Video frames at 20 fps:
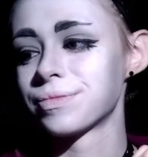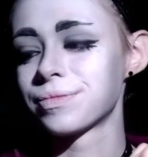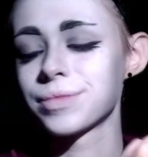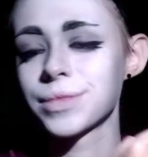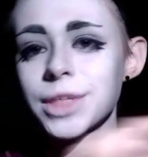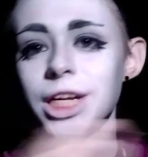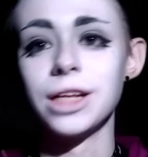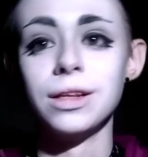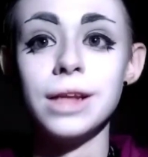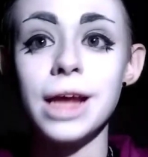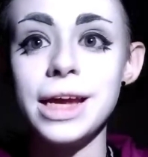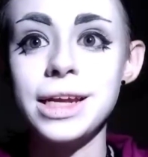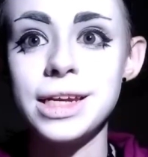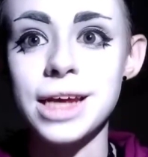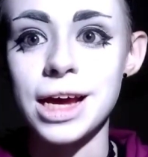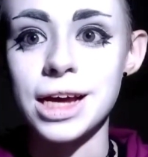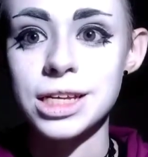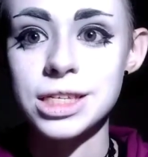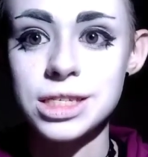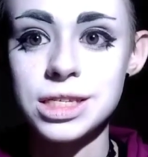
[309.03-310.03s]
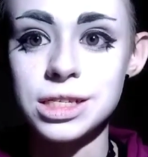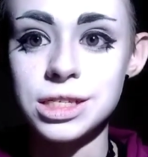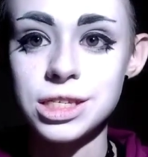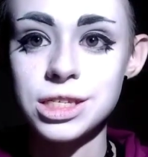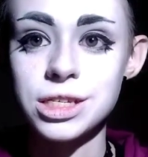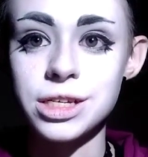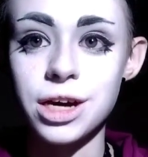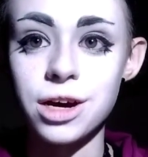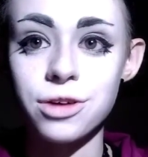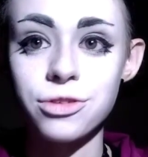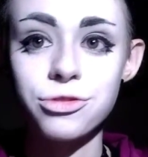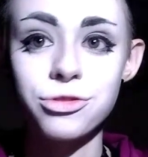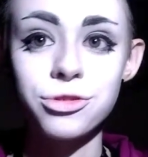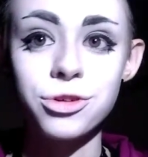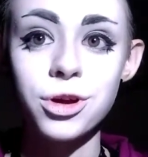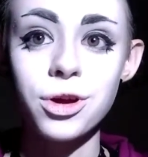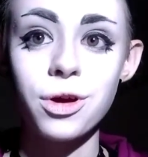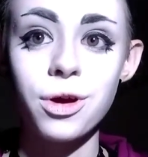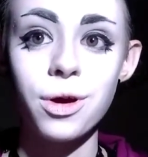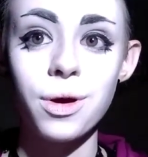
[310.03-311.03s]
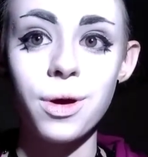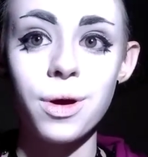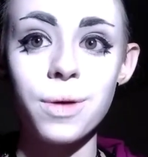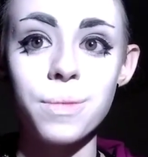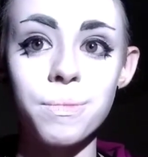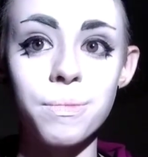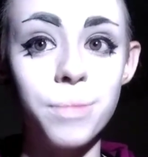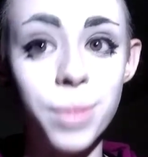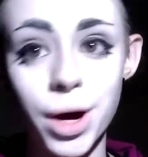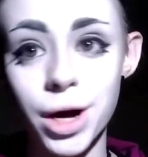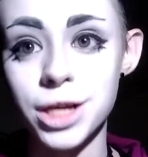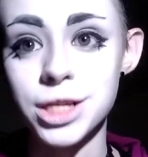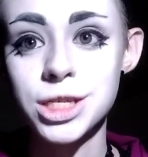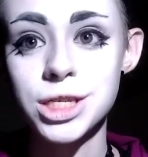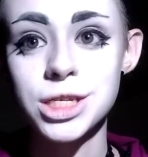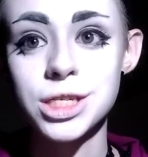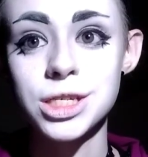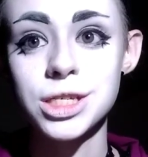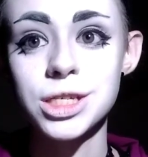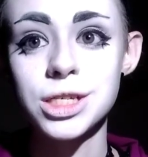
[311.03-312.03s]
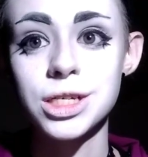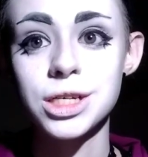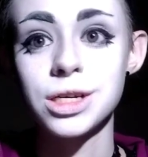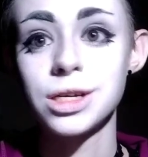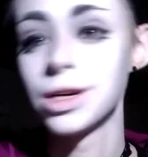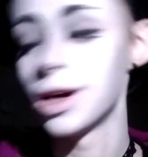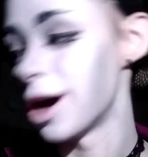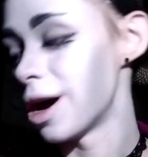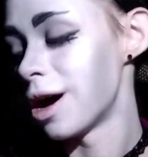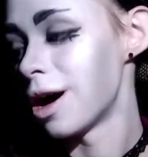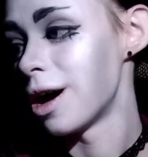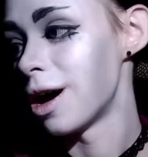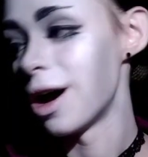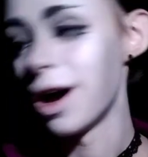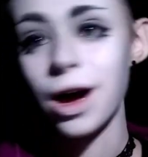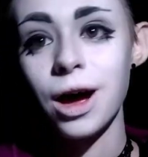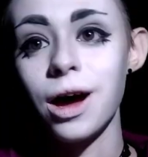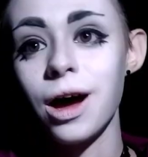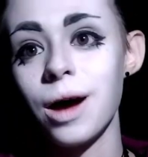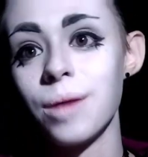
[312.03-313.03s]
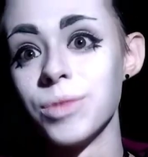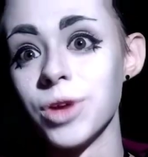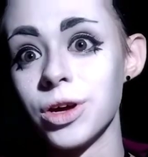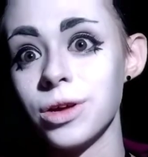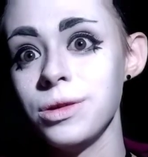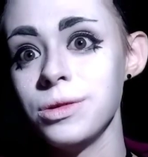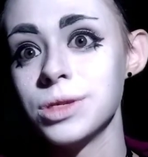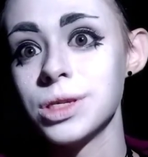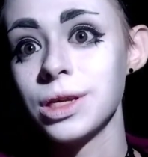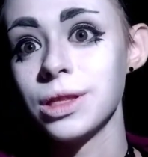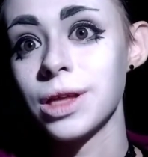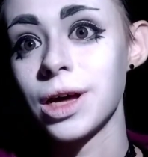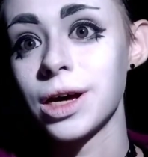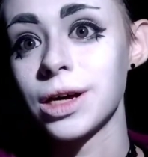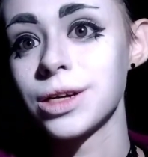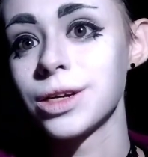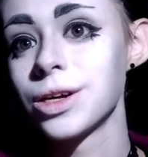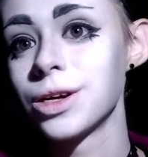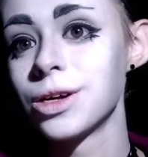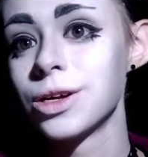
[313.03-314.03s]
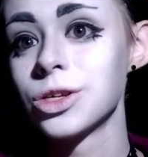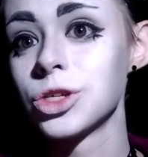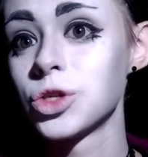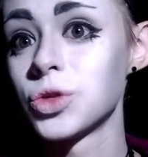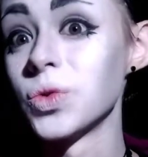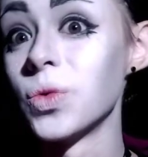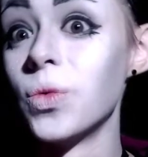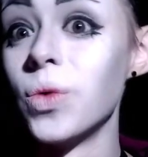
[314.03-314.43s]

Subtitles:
latex and stuff, but I'm not using that. So